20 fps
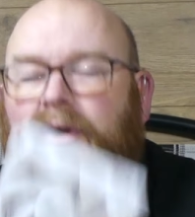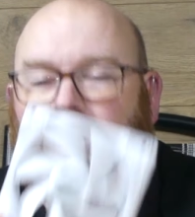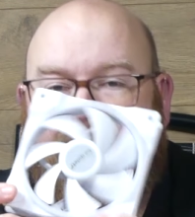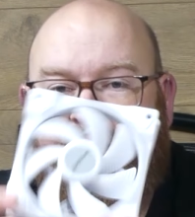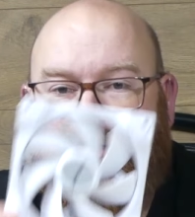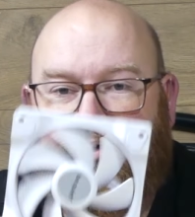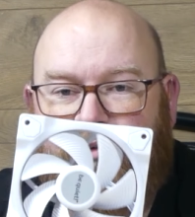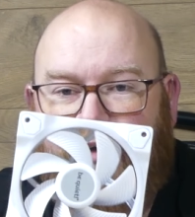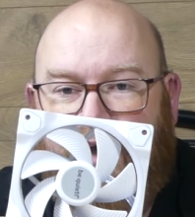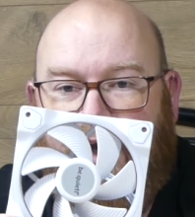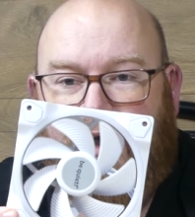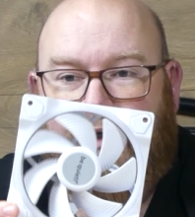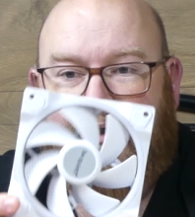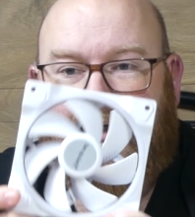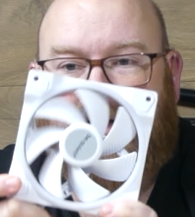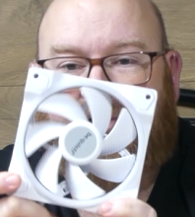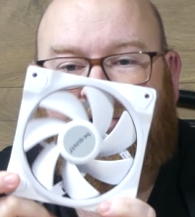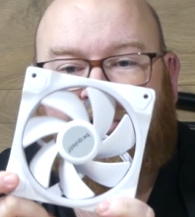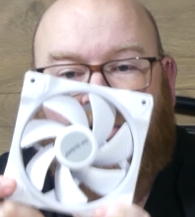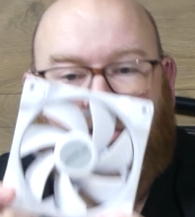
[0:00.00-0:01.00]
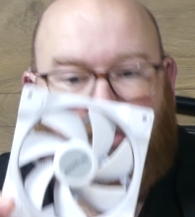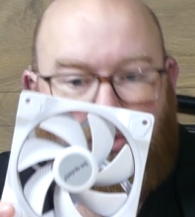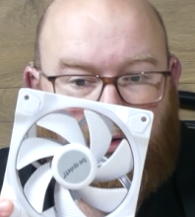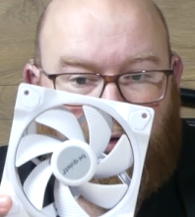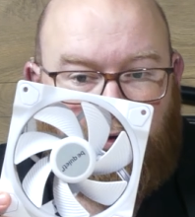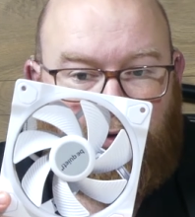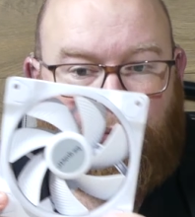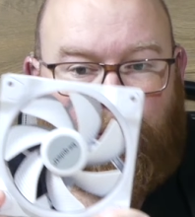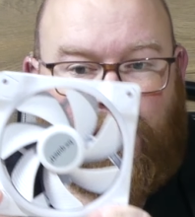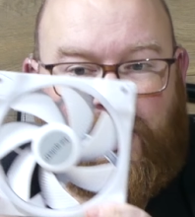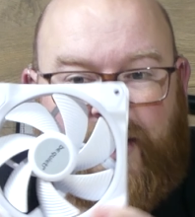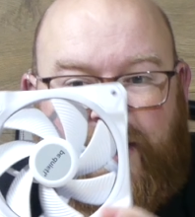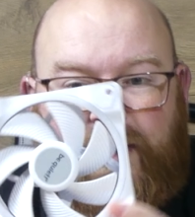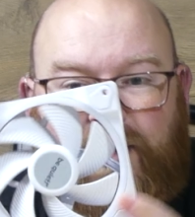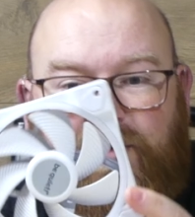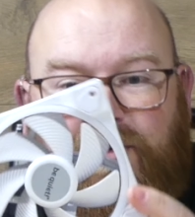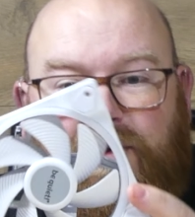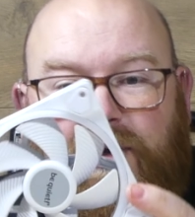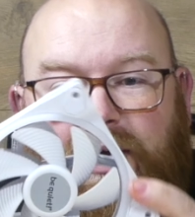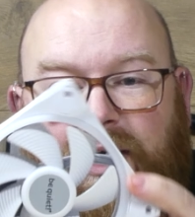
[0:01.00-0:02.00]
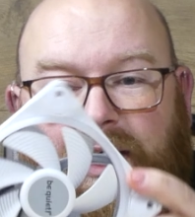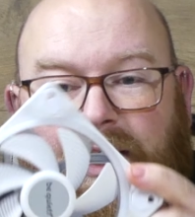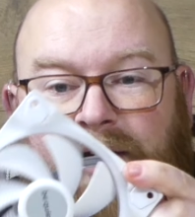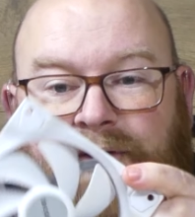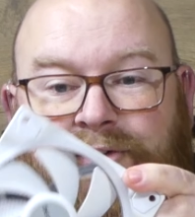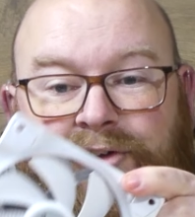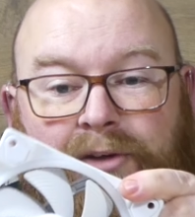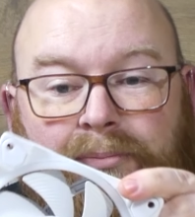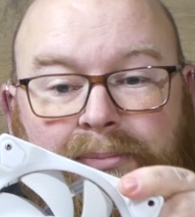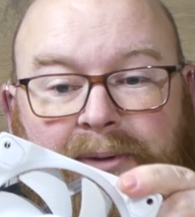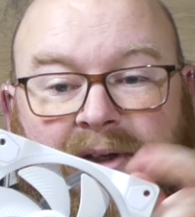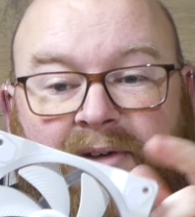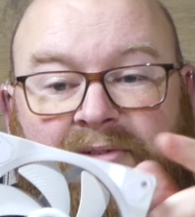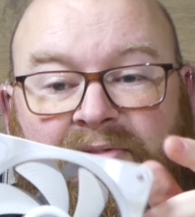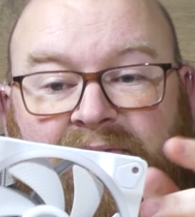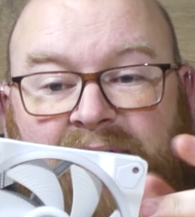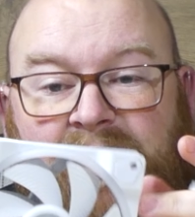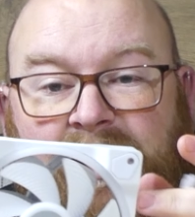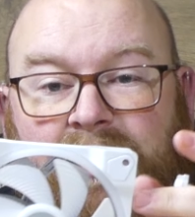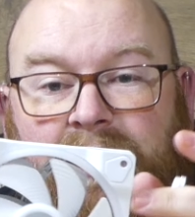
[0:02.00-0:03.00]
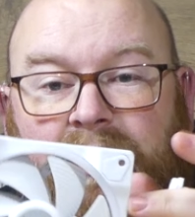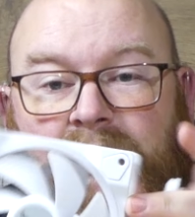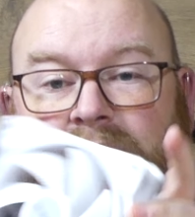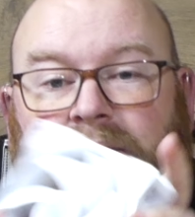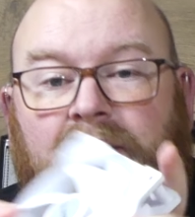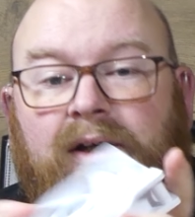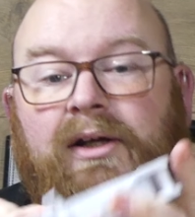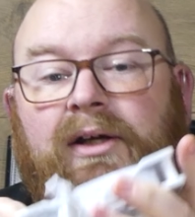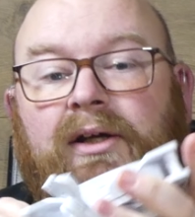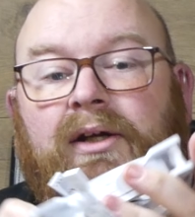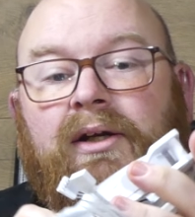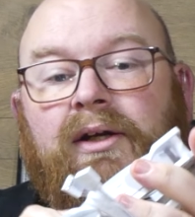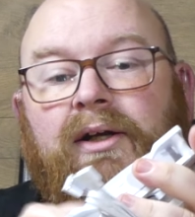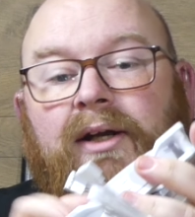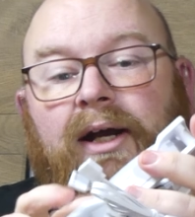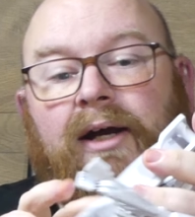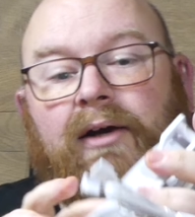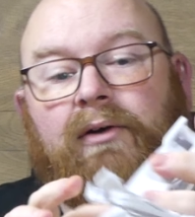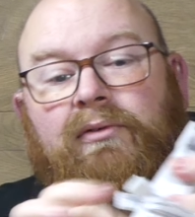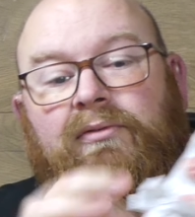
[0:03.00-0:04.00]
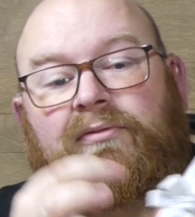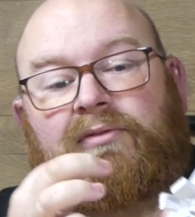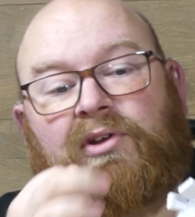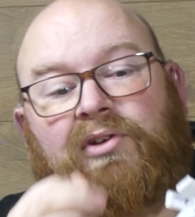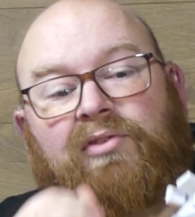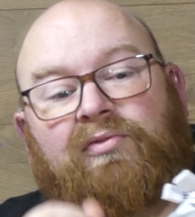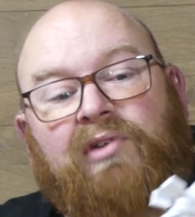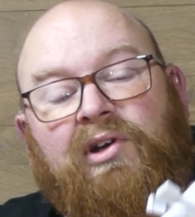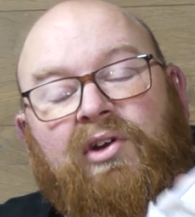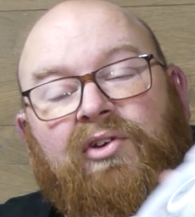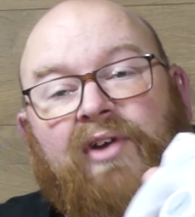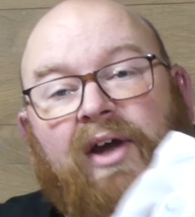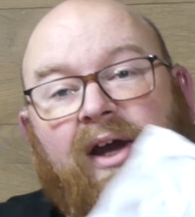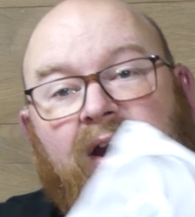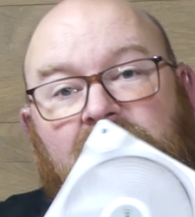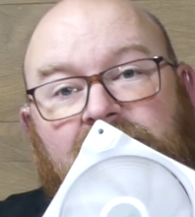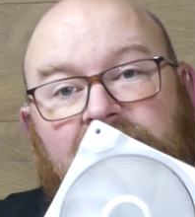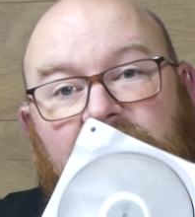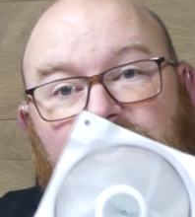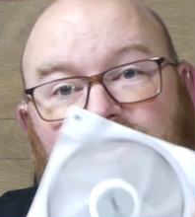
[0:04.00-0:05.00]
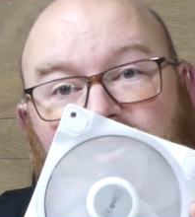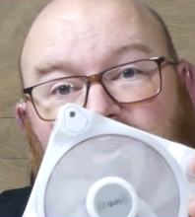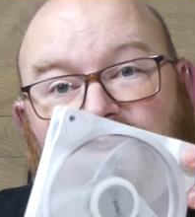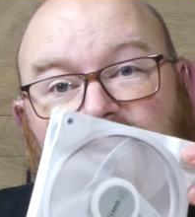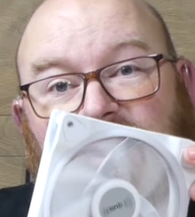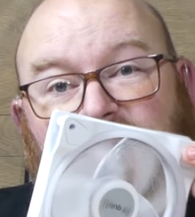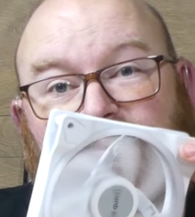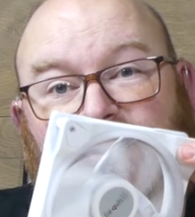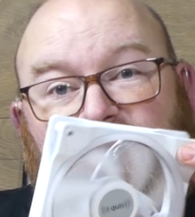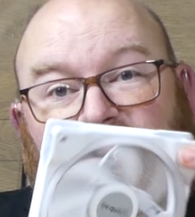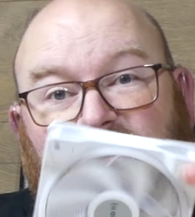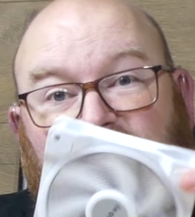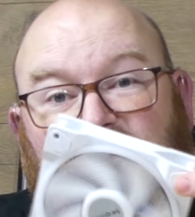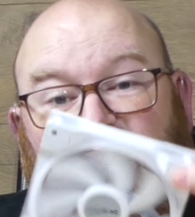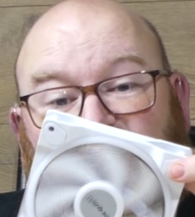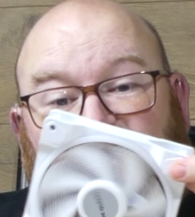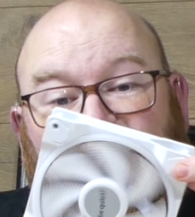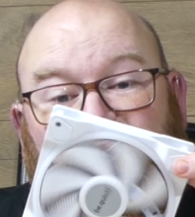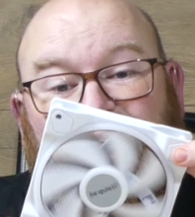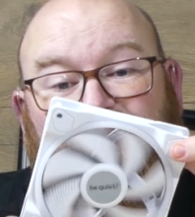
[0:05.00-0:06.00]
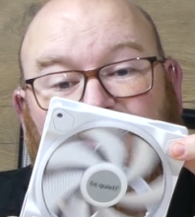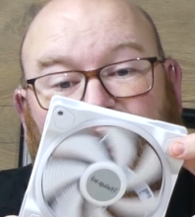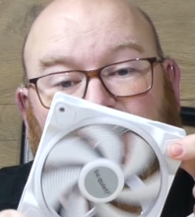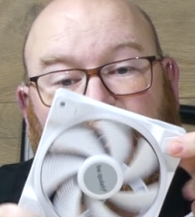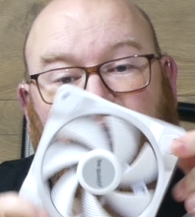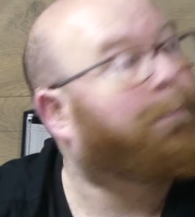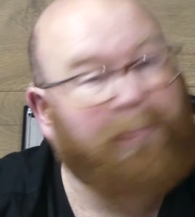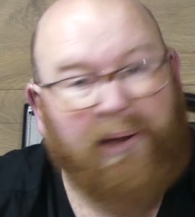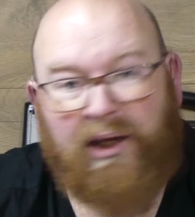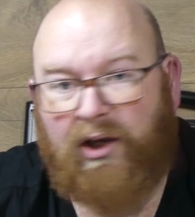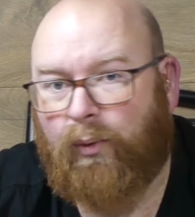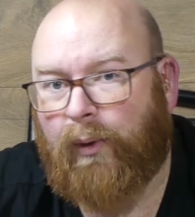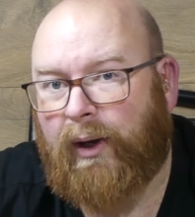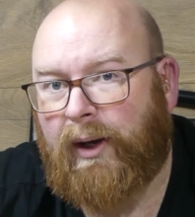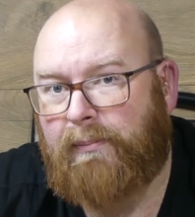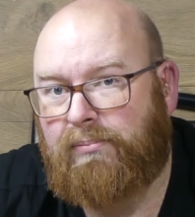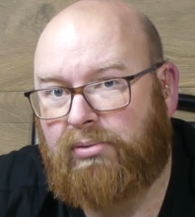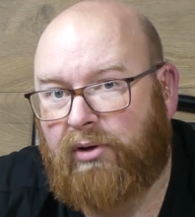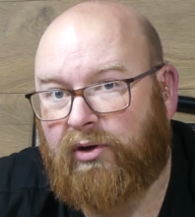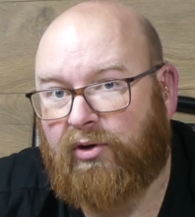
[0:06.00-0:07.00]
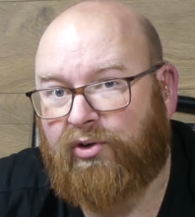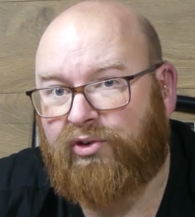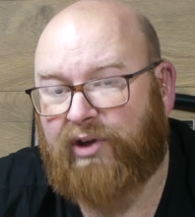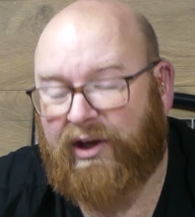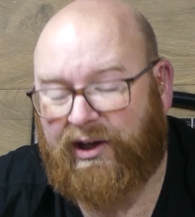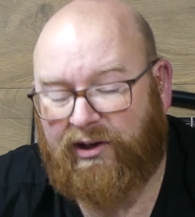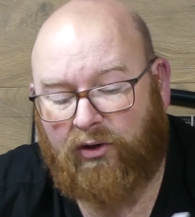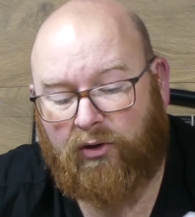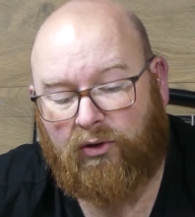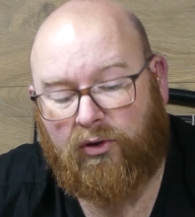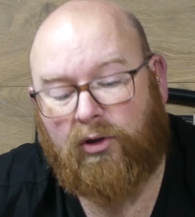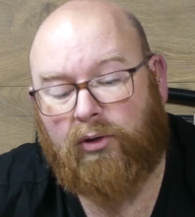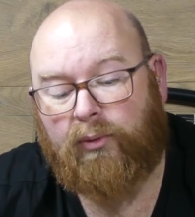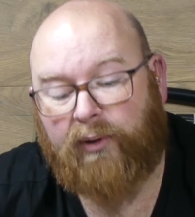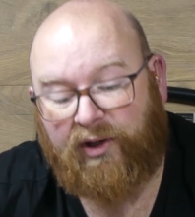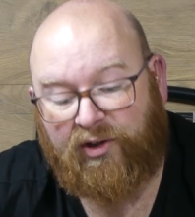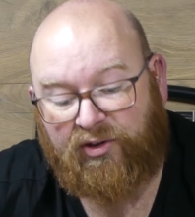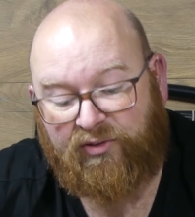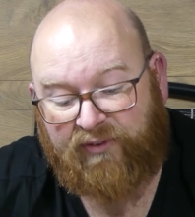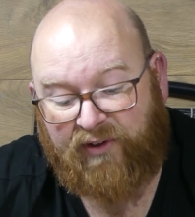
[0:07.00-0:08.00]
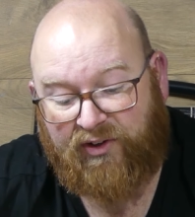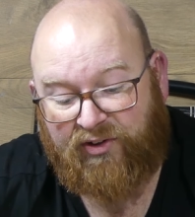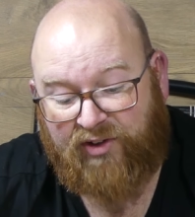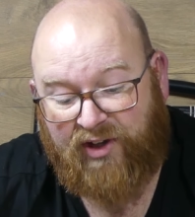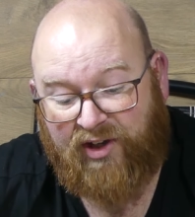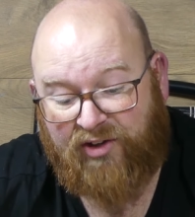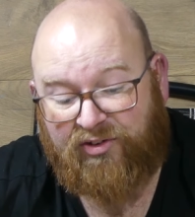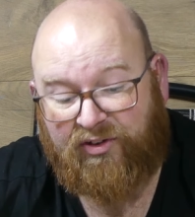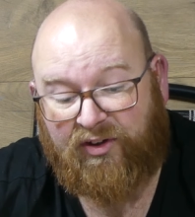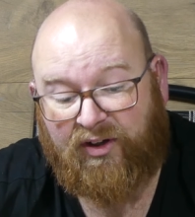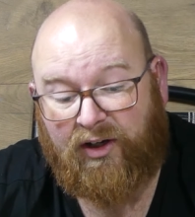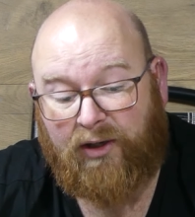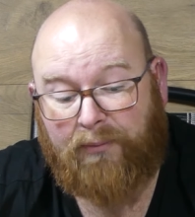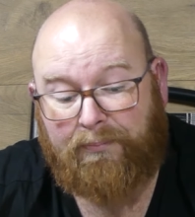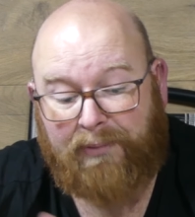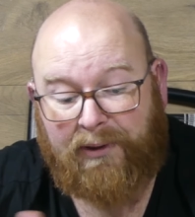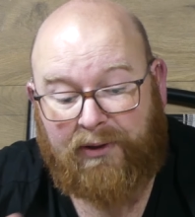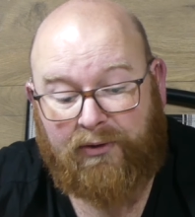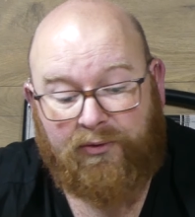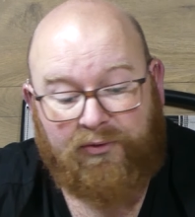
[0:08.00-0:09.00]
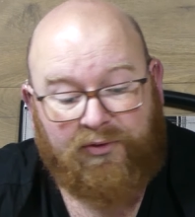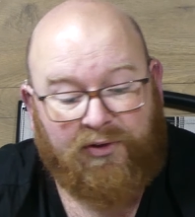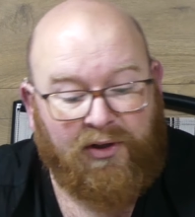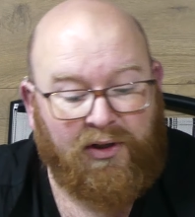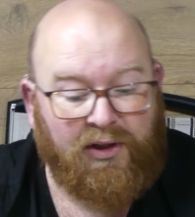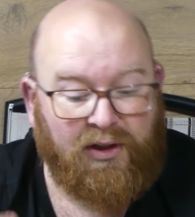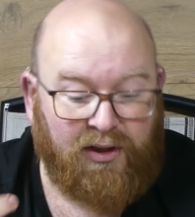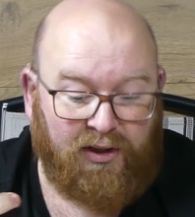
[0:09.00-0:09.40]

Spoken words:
And inside you get an all-white RGB fan. Now, the design of this is absolutely stunning. Be Quiet products are always fantastically built.